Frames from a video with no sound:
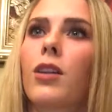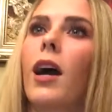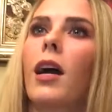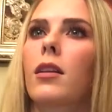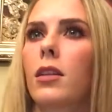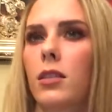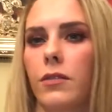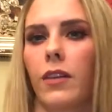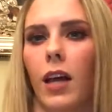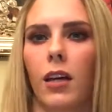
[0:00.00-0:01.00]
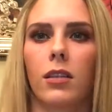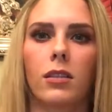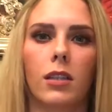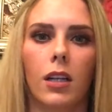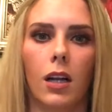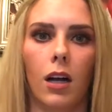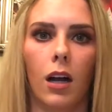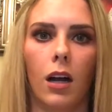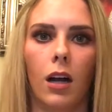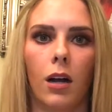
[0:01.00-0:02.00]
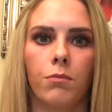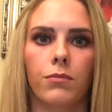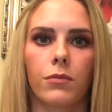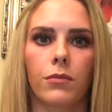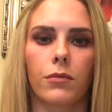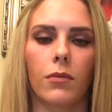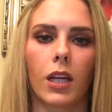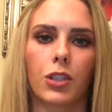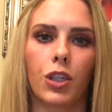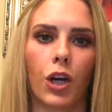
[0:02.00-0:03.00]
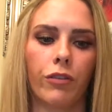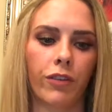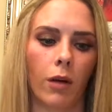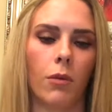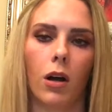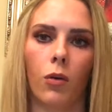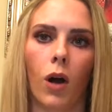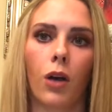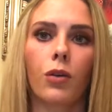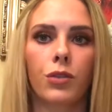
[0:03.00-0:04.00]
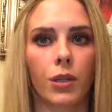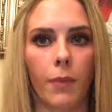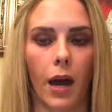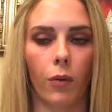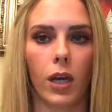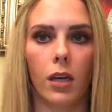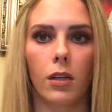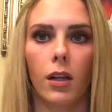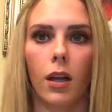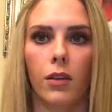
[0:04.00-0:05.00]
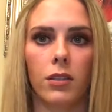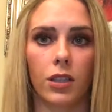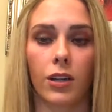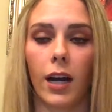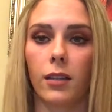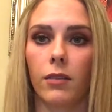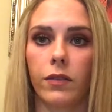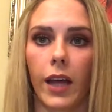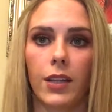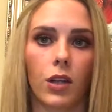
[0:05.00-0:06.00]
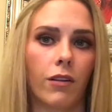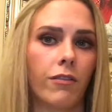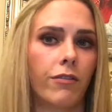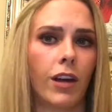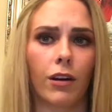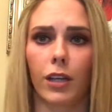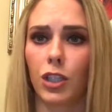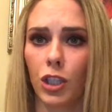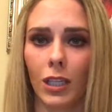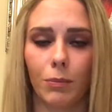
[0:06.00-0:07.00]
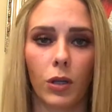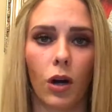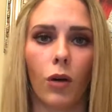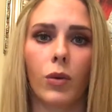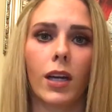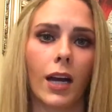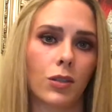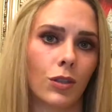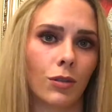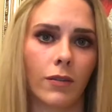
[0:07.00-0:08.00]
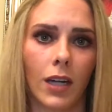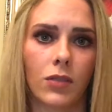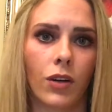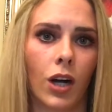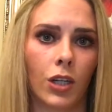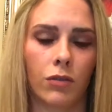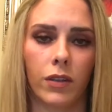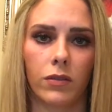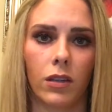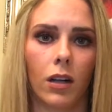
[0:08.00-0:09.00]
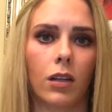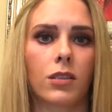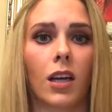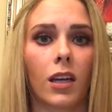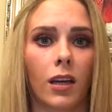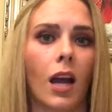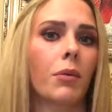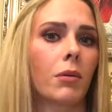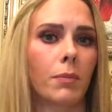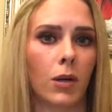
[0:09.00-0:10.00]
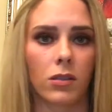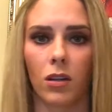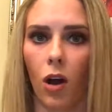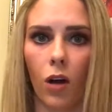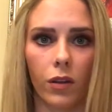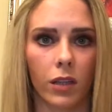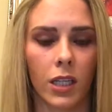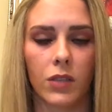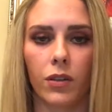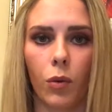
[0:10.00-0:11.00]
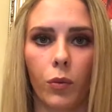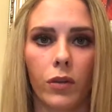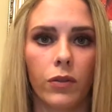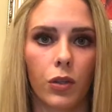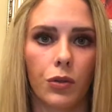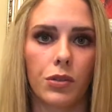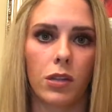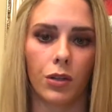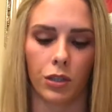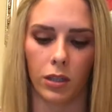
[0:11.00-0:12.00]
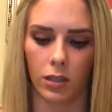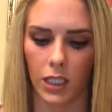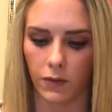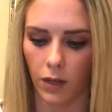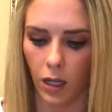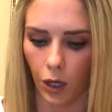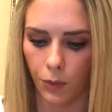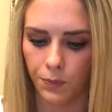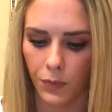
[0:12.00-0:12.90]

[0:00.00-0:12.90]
island flight to go from Oahu to Maui. These inner island flights are very cheap, y'all. We got 2 of us for $150. Again, I'm going to be posting all the links for what we've used underneath this video.